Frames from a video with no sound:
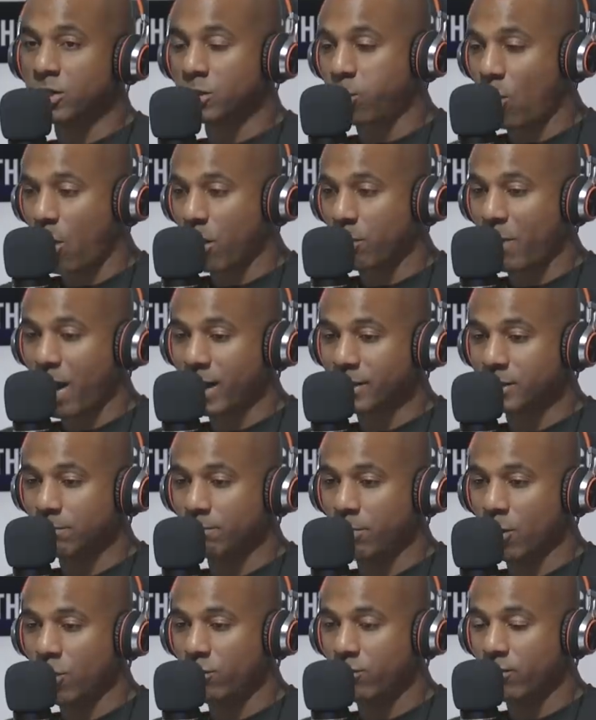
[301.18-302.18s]
just walk past the
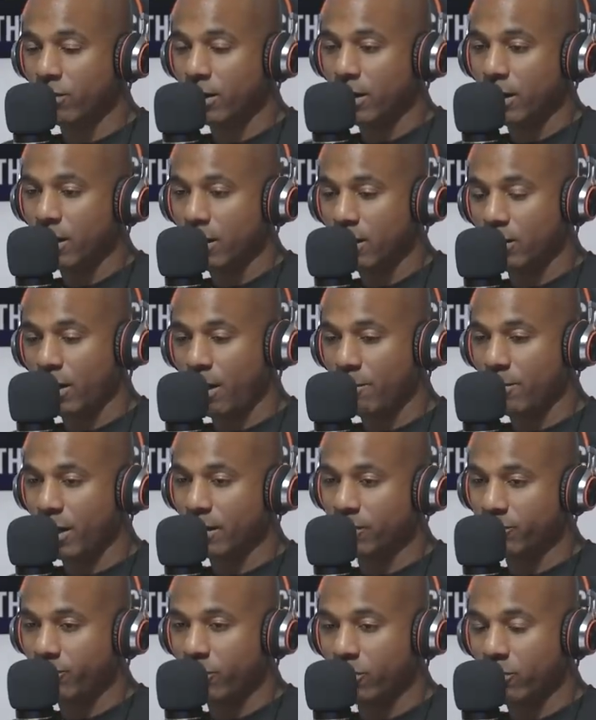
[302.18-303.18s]
booth I mean,
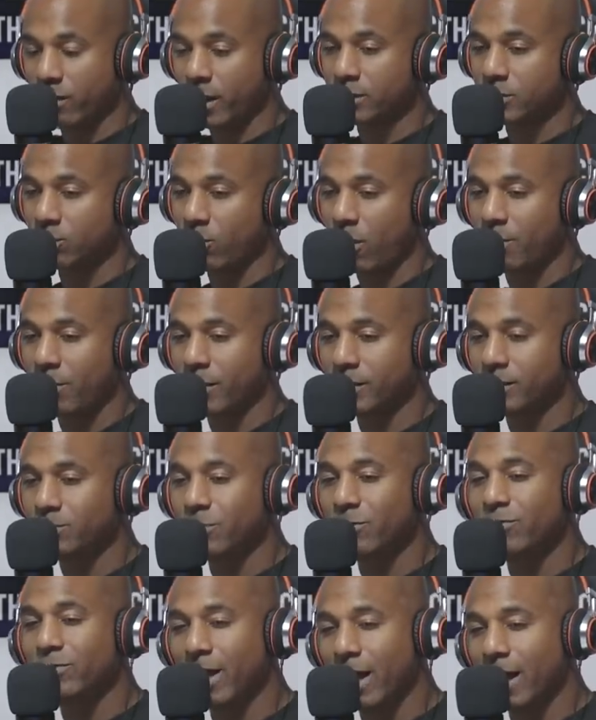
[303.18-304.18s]
at the funeral, they just walked past the
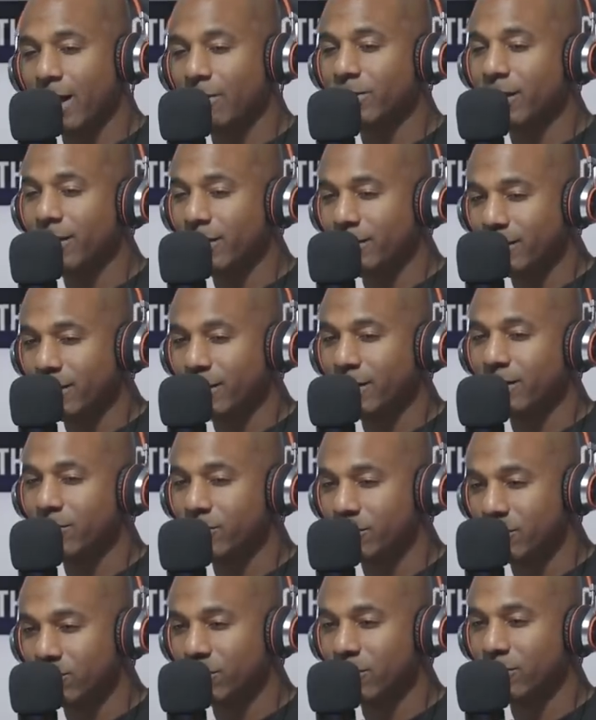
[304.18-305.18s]
booth. Damn, Gillie did
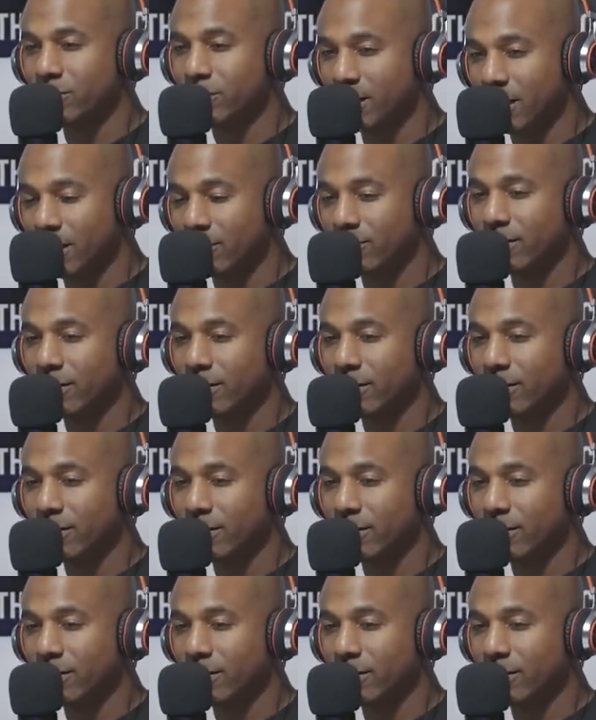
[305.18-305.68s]
do some real stuff.